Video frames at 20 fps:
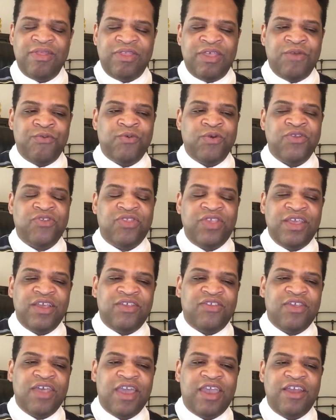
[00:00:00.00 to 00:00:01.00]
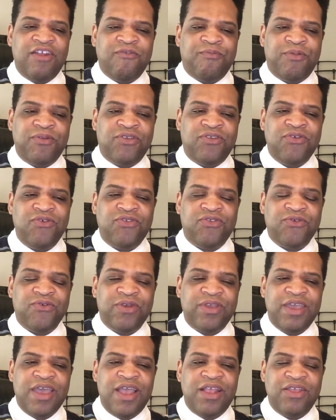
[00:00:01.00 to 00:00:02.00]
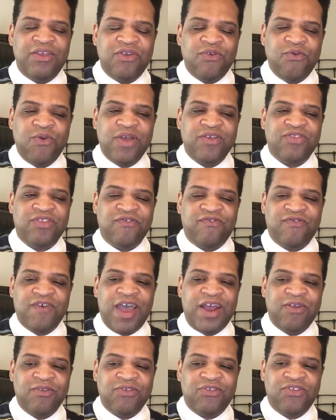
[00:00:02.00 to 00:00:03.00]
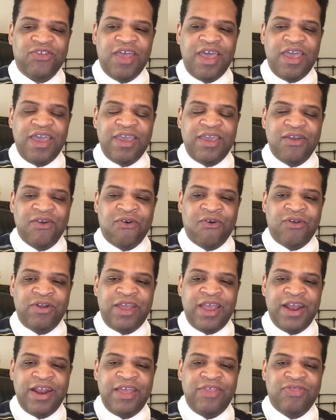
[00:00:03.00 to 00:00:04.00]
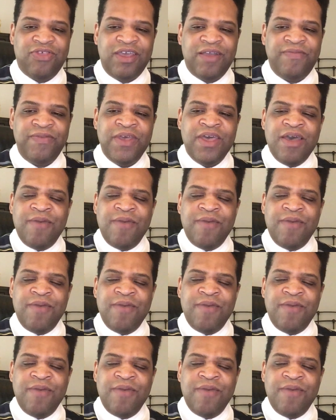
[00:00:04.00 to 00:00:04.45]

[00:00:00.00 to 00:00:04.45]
It was the executive producer, again, who has the final say on anything.